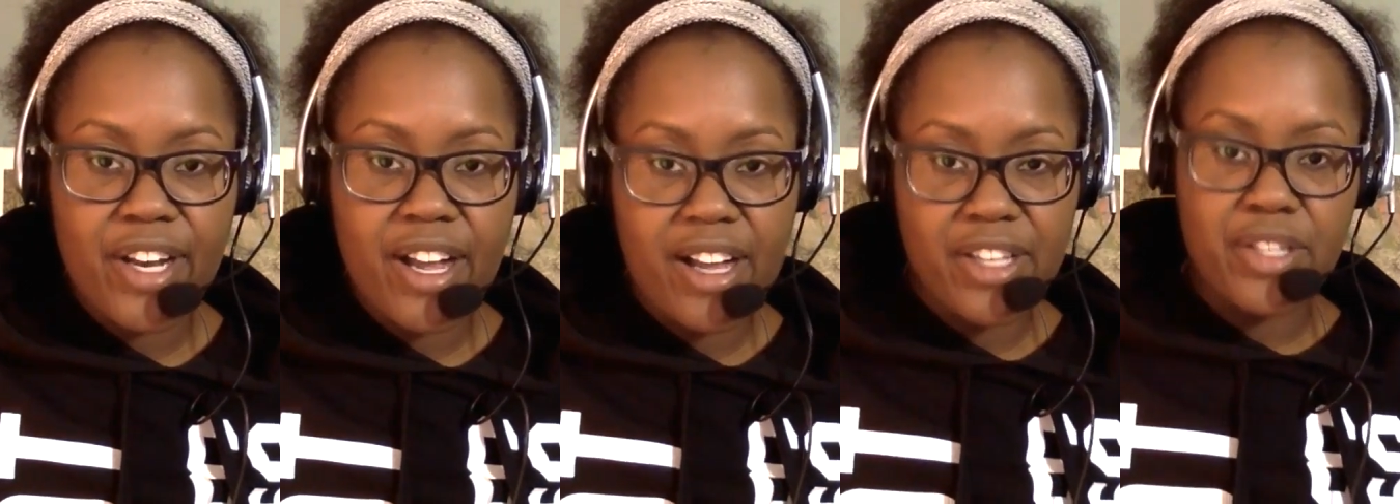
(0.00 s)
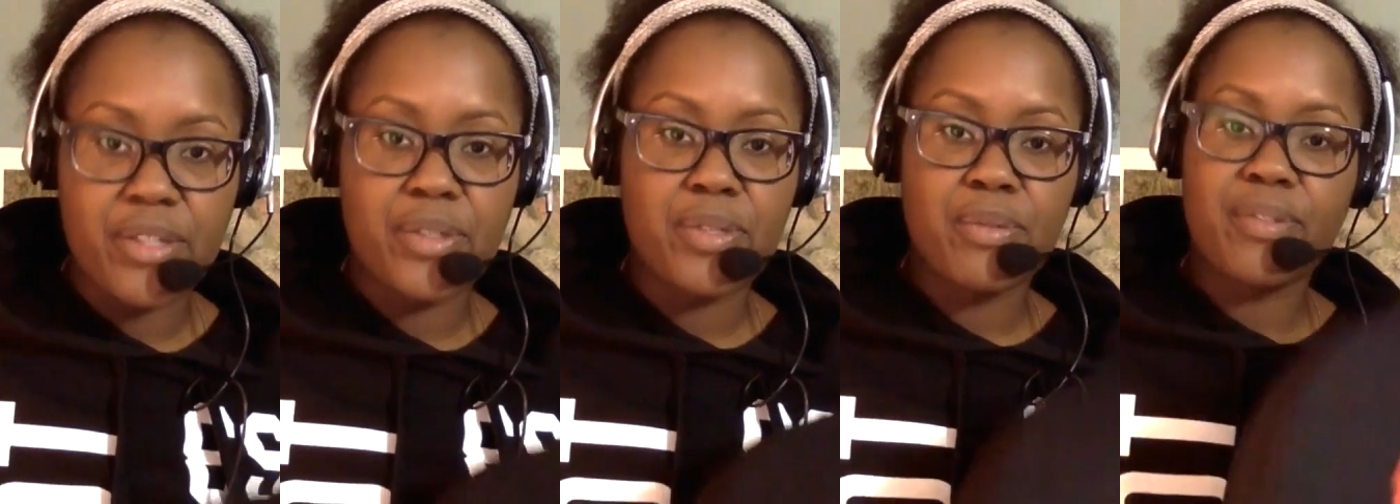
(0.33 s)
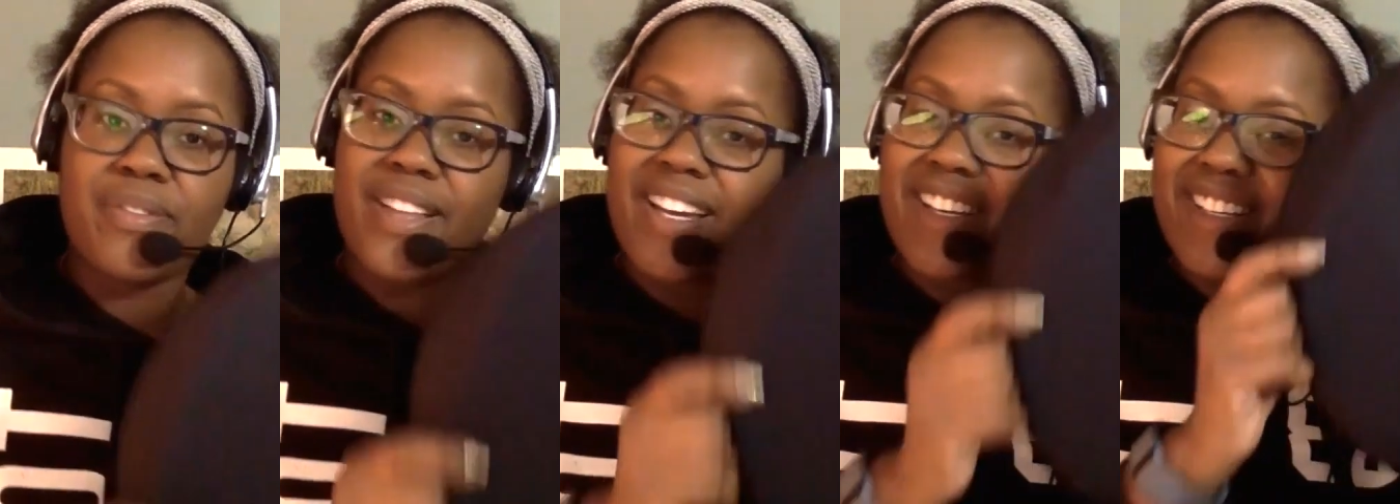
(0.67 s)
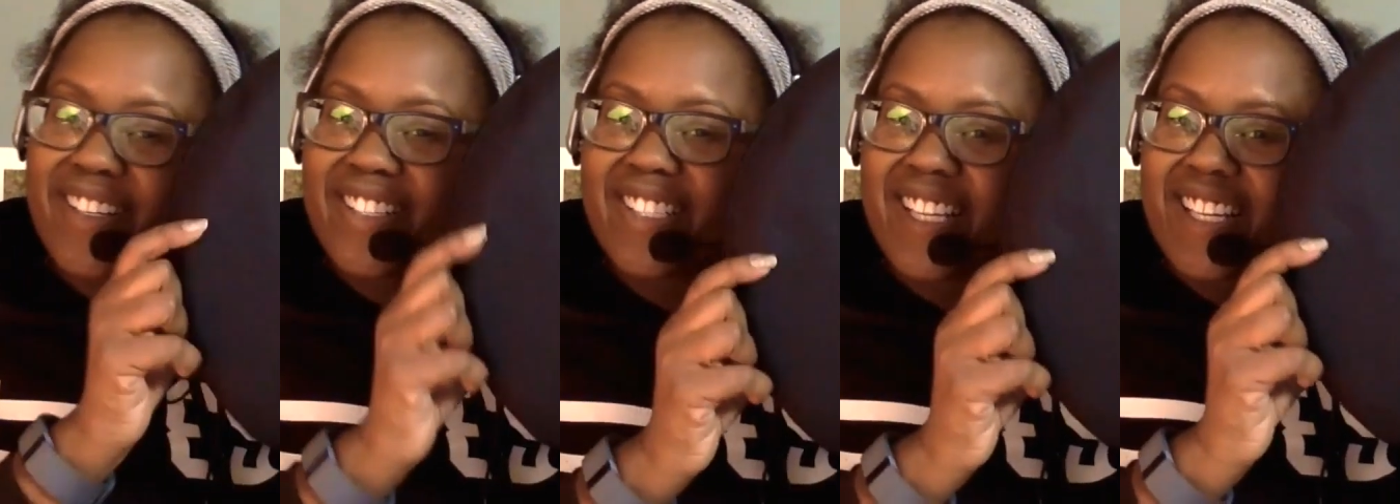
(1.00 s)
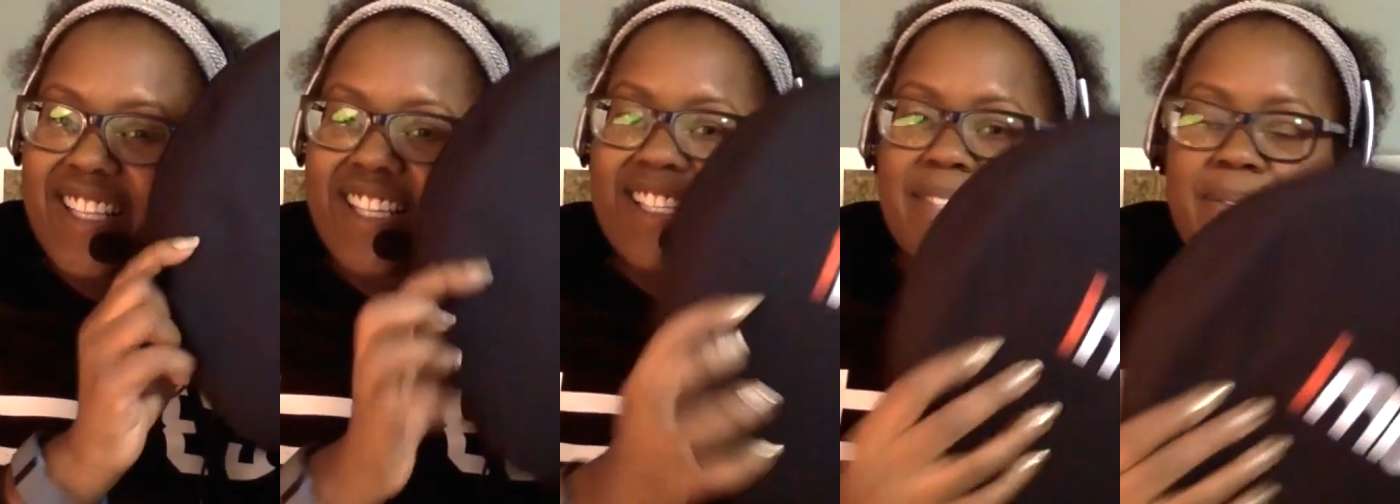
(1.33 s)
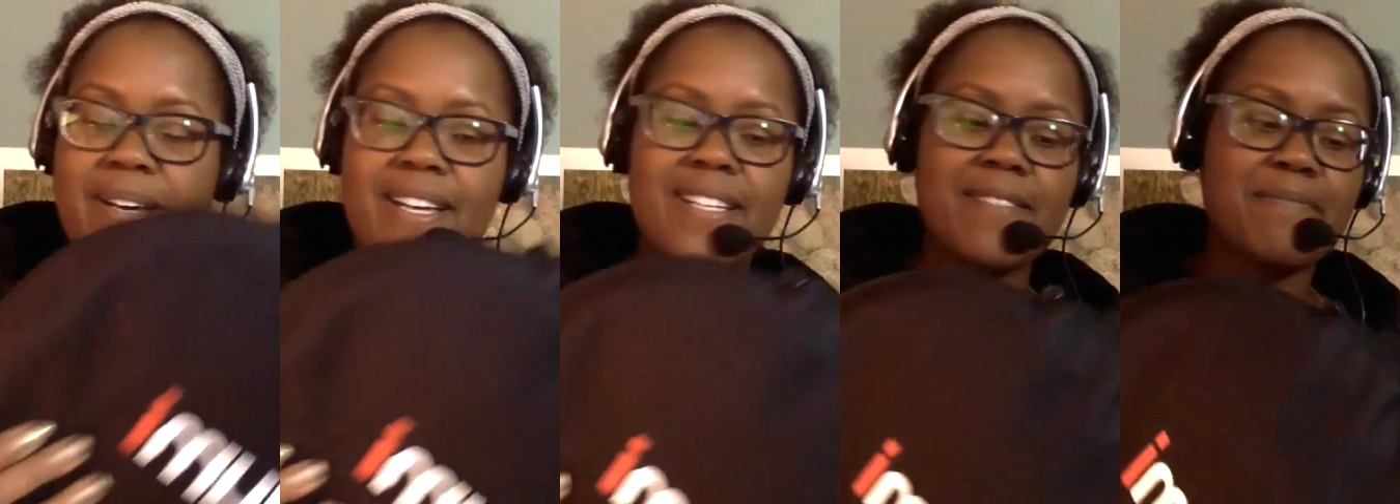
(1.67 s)
I used reflectors like this
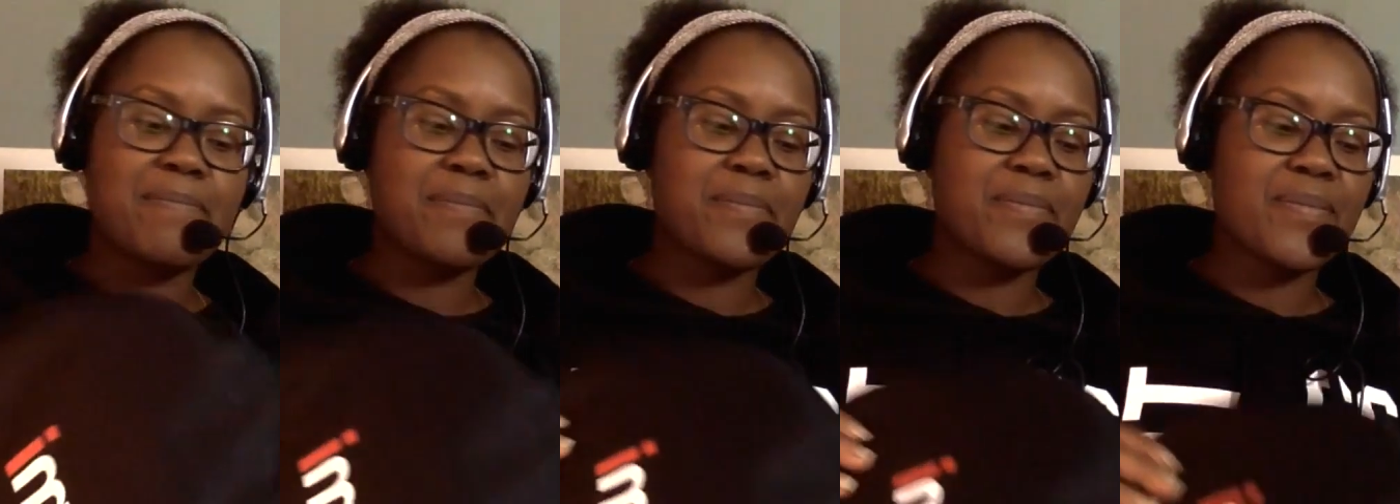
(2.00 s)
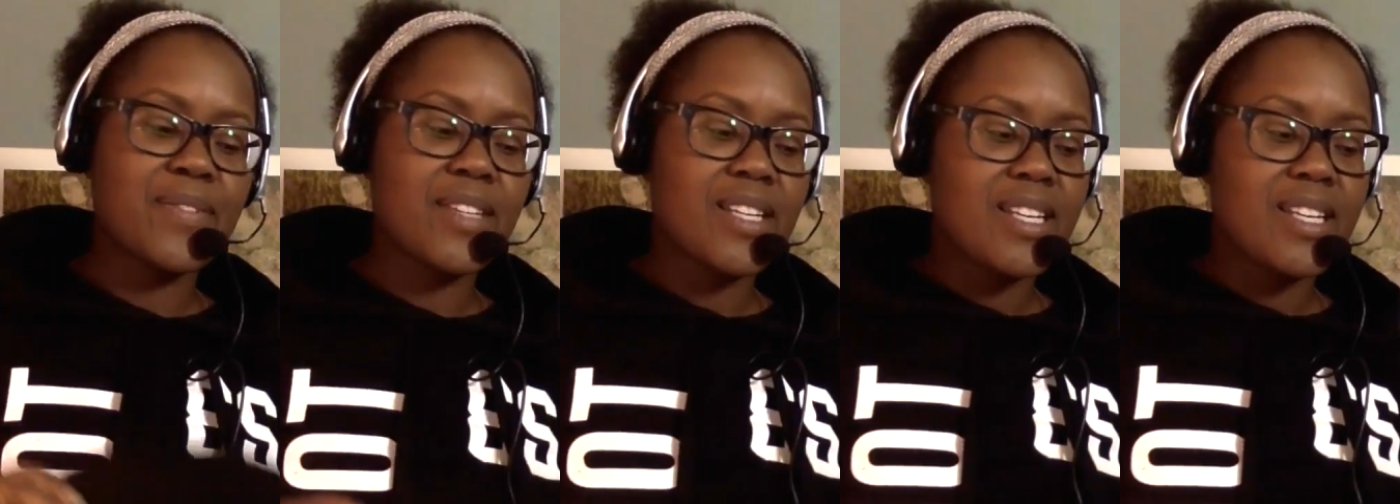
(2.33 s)
one.